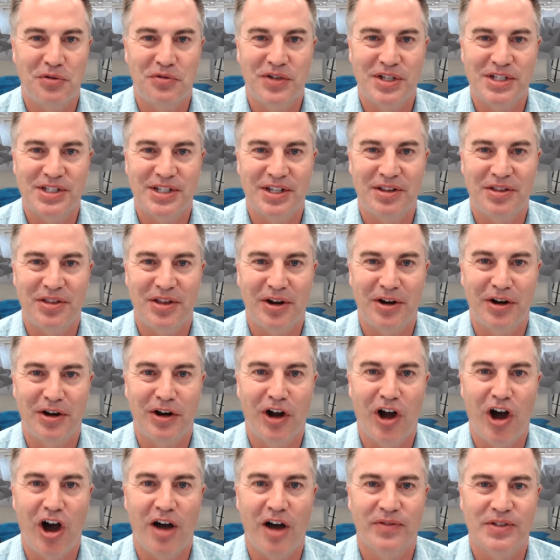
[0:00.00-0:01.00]
visit their
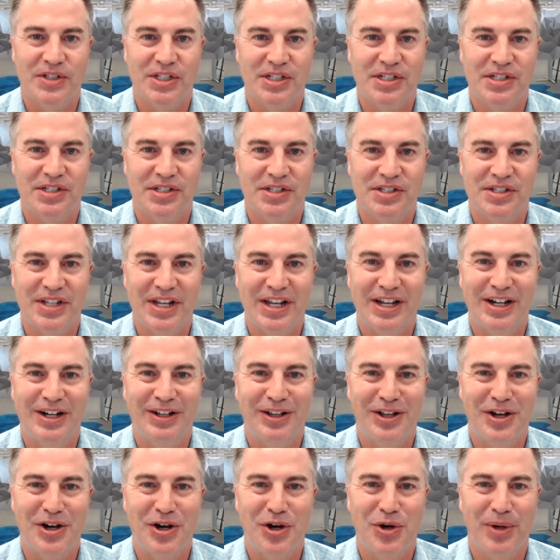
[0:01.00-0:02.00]
offices and say
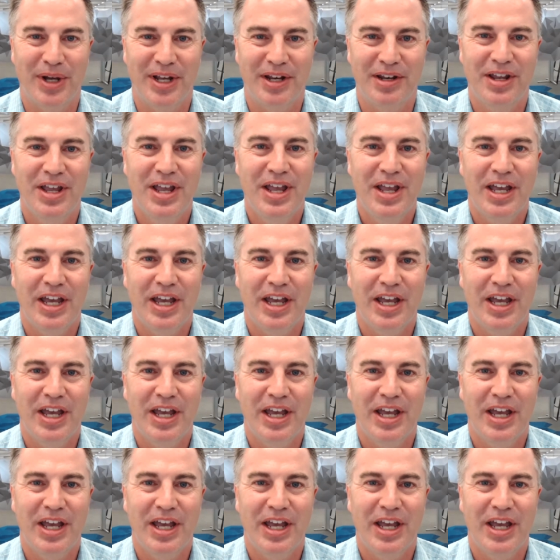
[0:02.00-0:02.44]
hello and